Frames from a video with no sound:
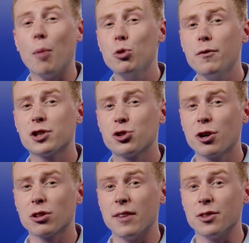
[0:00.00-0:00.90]
move a trigger
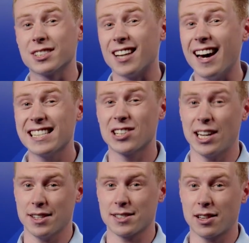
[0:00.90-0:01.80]
level to isolate
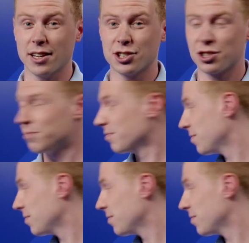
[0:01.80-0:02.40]
this glitch.